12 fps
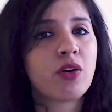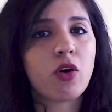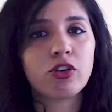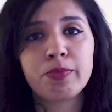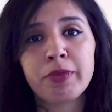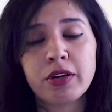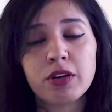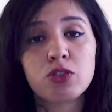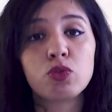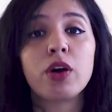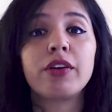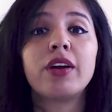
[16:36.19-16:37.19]
entrepreneurs
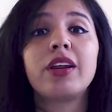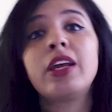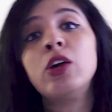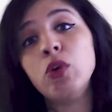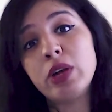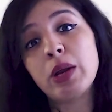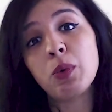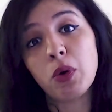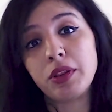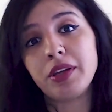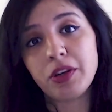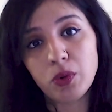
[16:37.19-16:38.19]
who are really good at
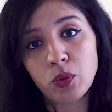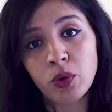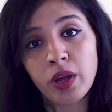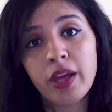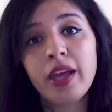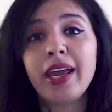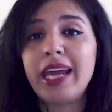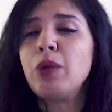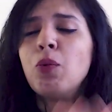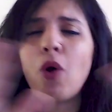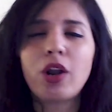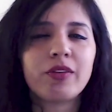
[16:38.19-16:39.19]
what they do
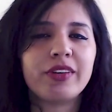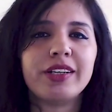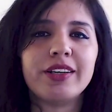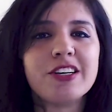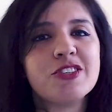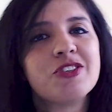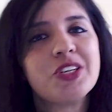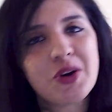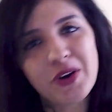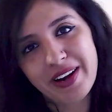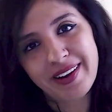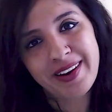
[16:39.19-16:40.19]
in whatever industry you're.